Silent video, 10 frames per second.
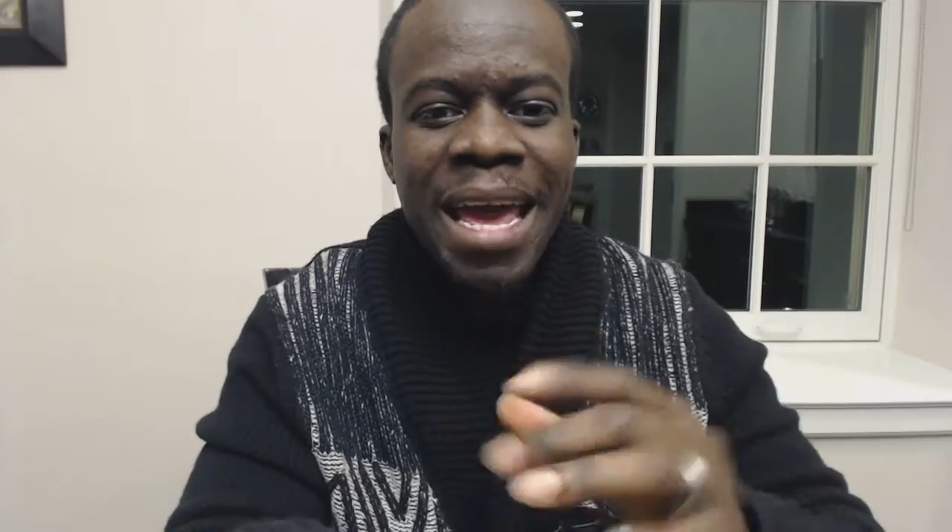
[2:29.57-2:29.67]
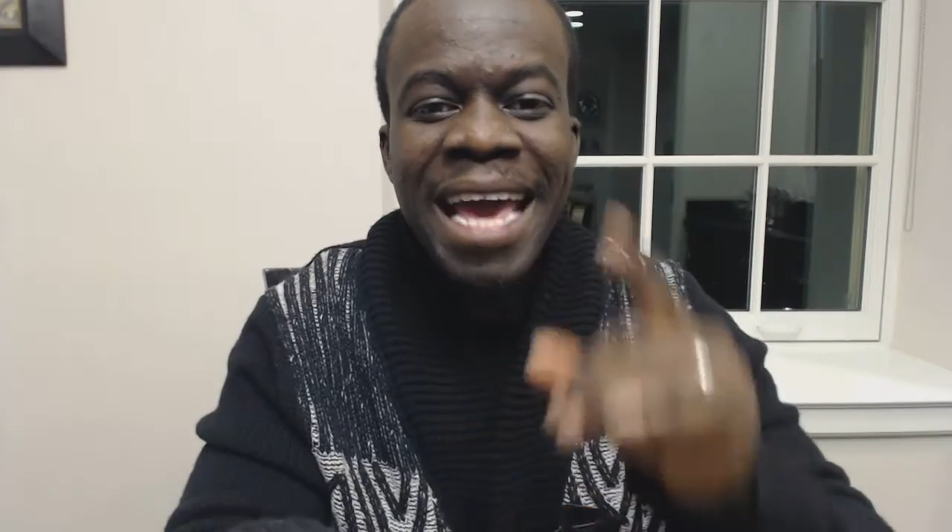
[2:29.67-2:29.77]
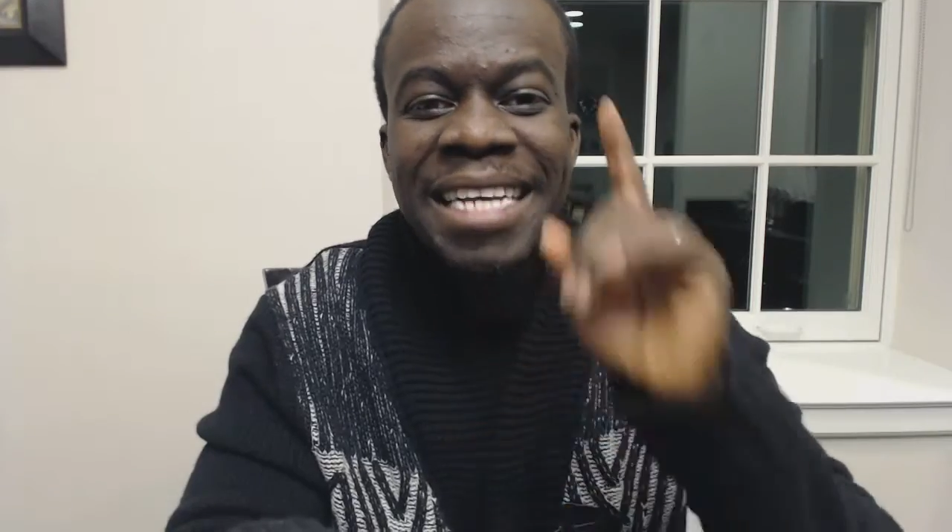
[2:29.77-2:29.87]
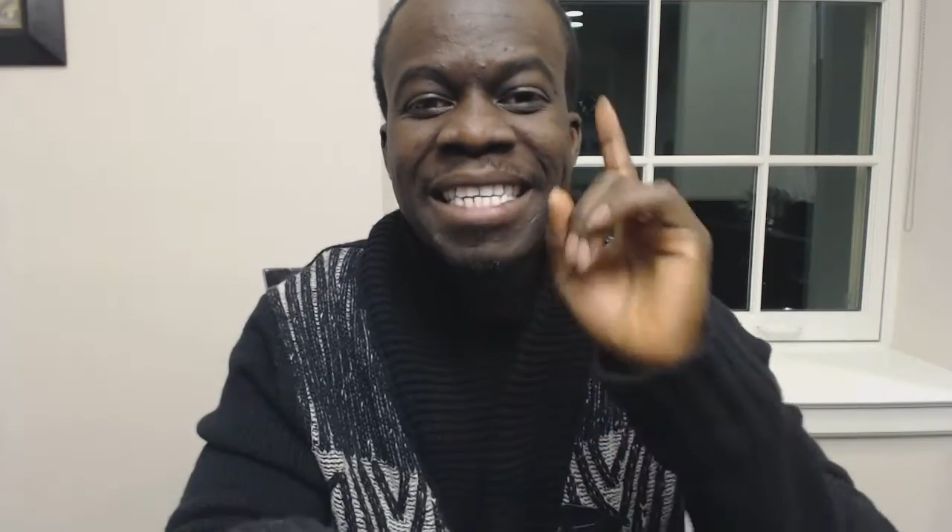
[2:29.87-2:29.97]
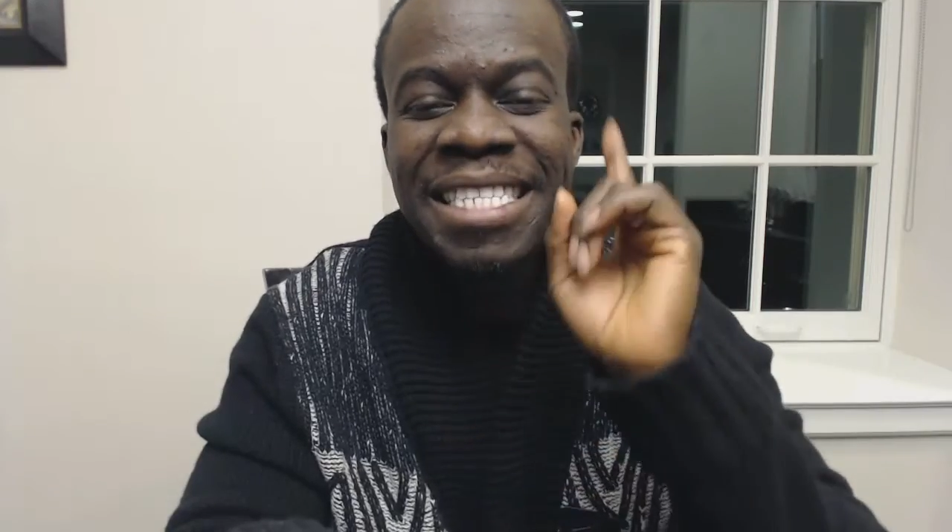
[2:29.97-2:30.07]

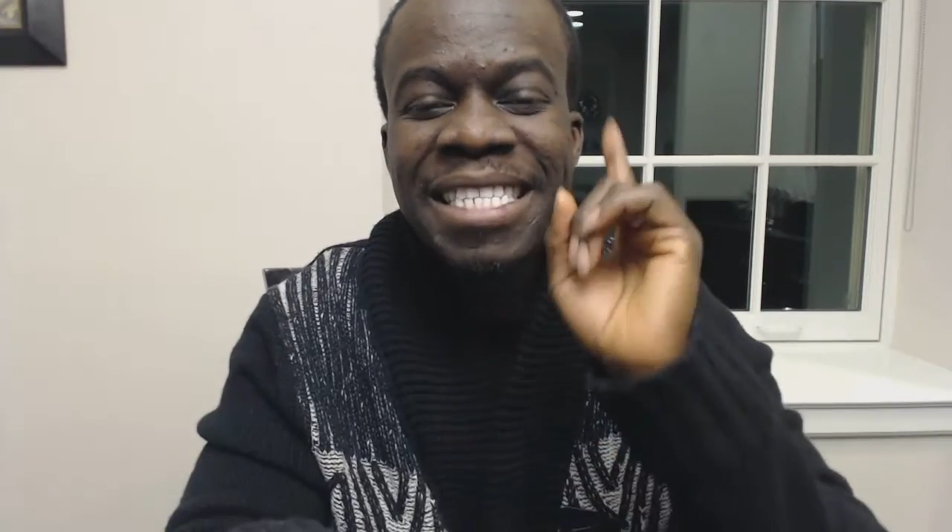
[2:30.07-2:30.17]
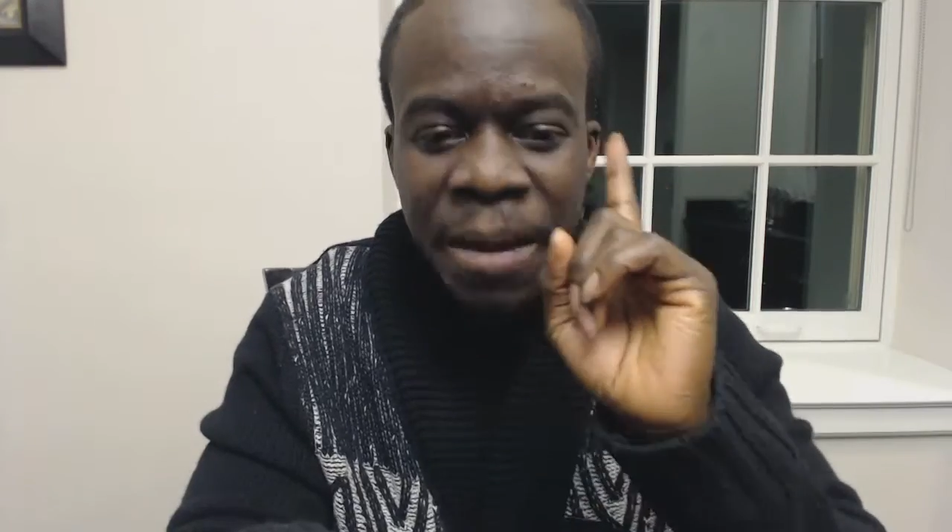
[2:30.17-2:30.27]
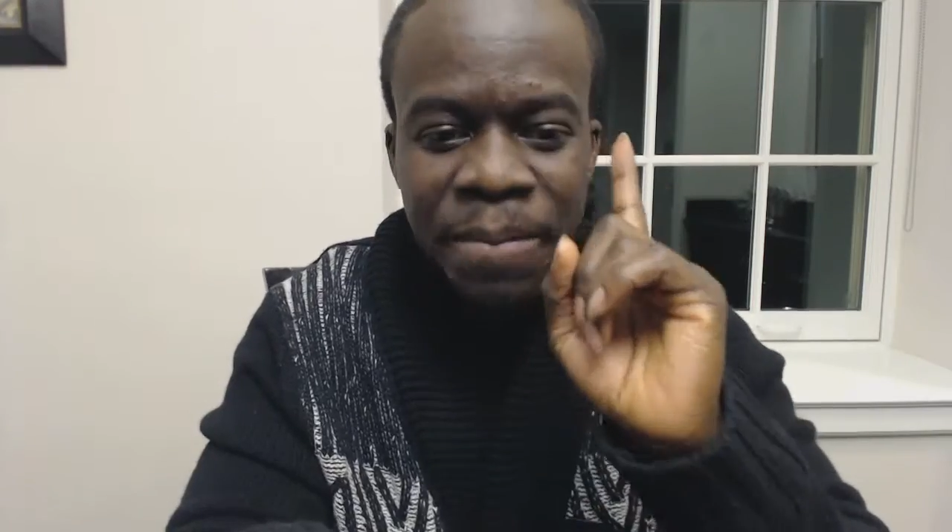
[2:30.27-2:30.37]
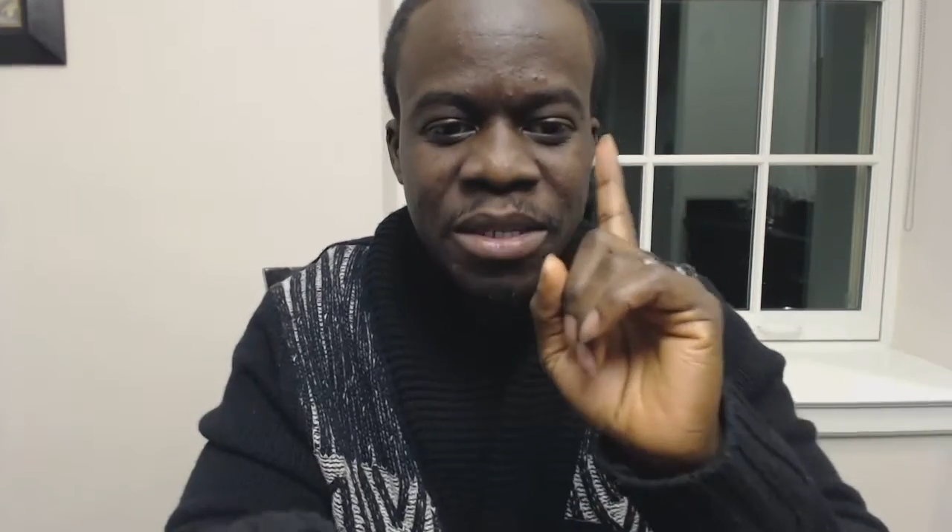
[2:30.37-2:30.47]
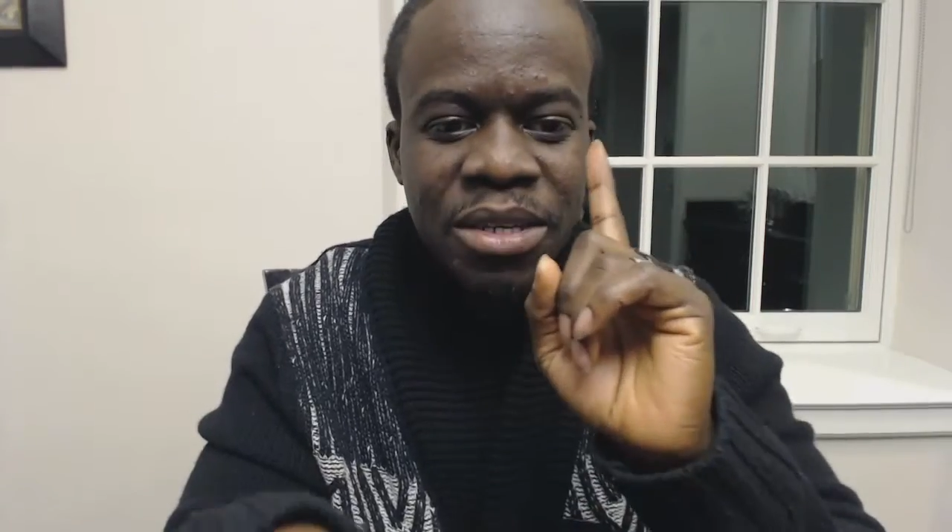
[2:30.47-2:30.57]

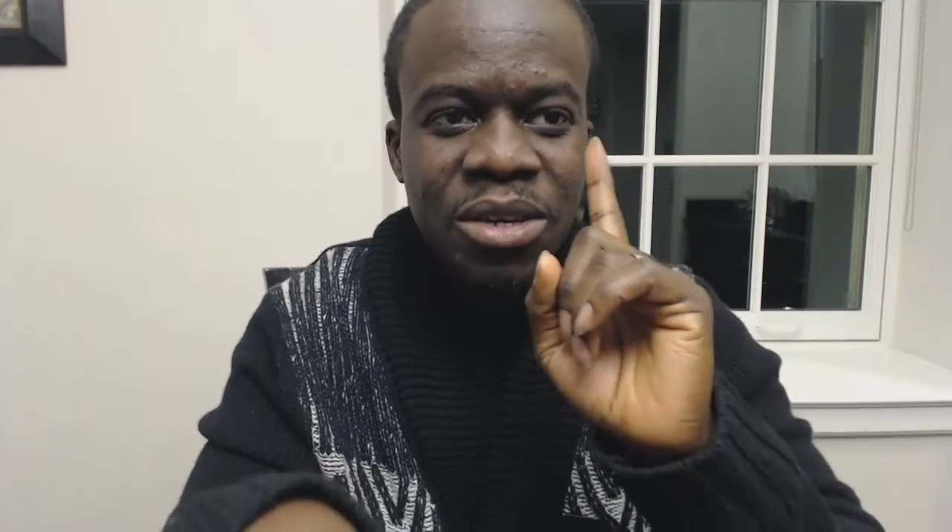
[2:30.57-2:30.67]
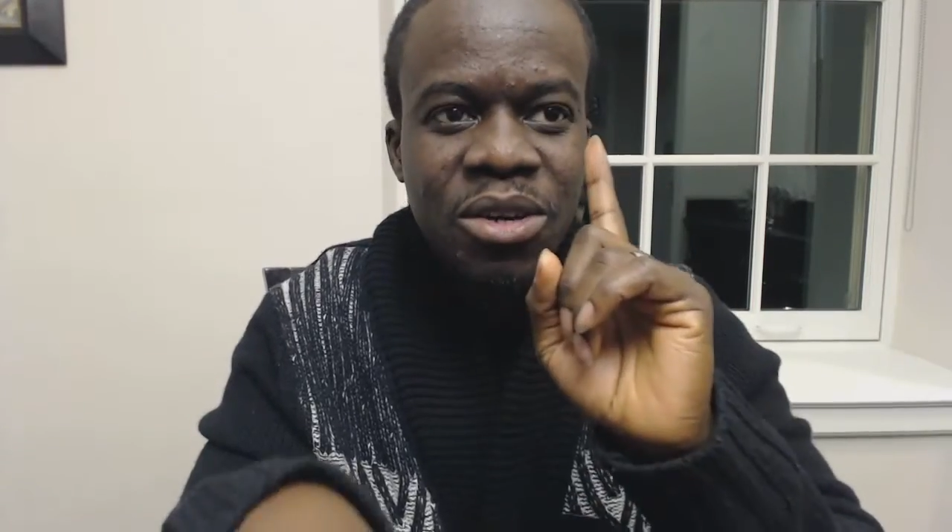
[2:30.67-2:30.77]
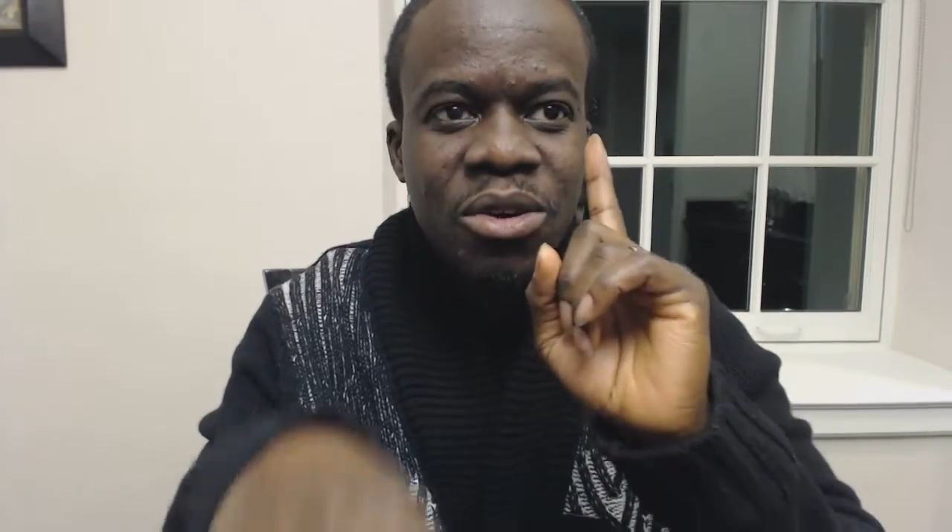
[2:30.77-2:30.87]
except